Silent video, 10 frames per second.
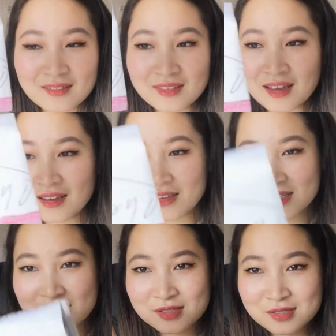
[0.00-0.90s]
That
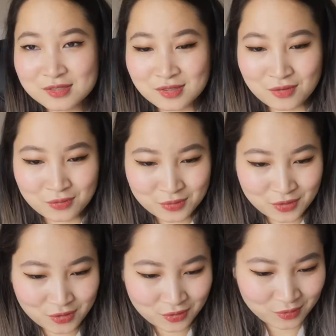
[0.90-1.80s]
is so
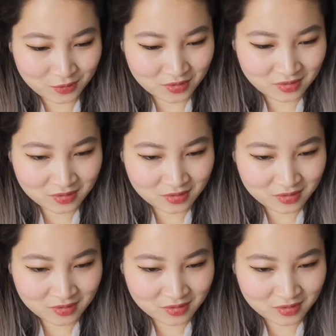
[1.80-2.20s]
cute.